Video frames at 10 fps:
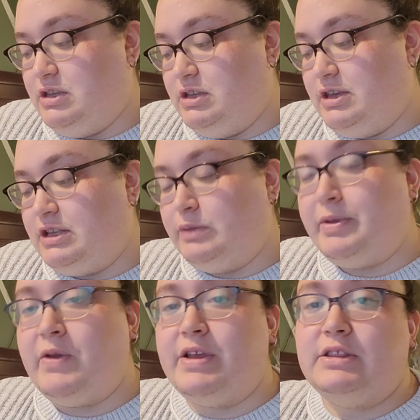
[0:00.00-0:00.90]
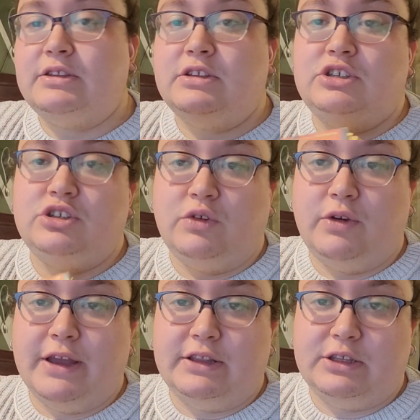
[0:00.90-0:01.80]
experience the
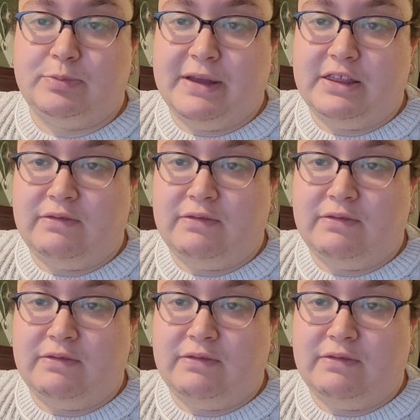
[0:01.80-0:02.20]
joy despite the